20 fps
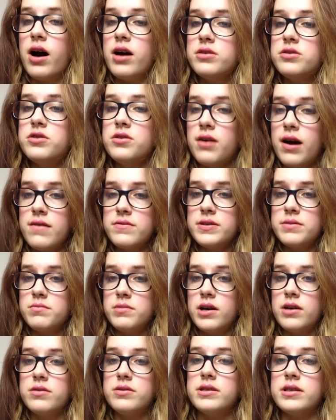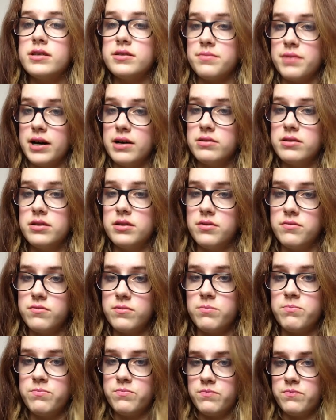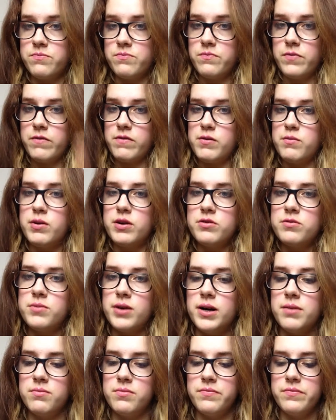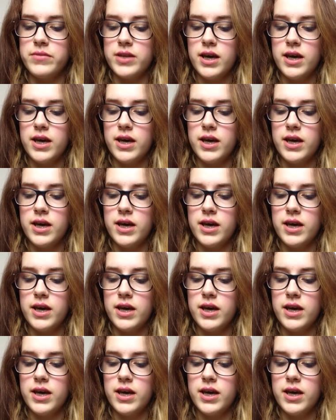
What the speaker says: I do have some notes as well, so don't, if you wonder one.